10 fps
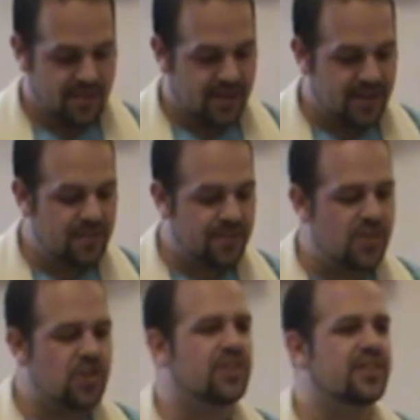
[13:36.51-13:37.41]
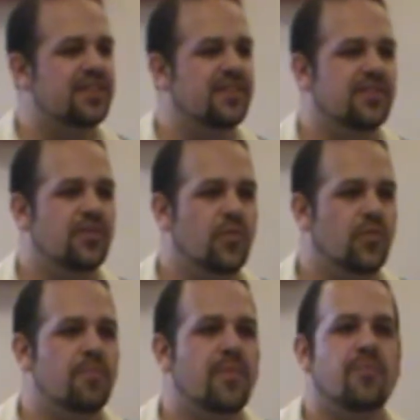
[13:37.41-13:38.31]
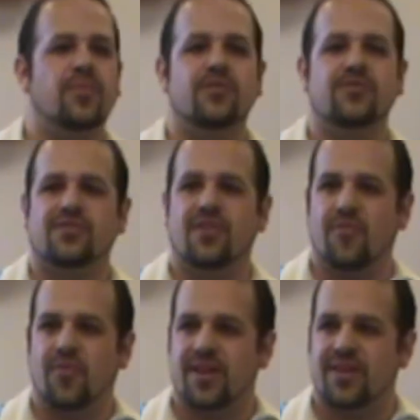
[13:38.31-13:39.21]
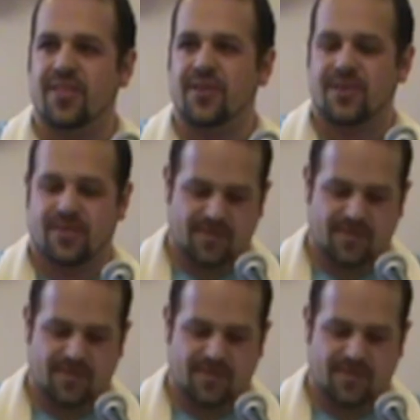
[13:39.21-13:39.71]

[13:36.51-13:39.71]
and individually we're members of one another.